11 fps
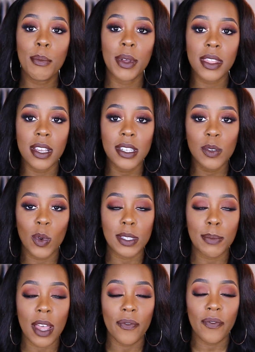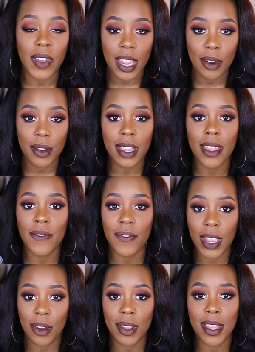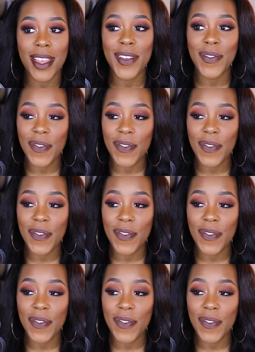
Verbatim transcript: But this was my very, very,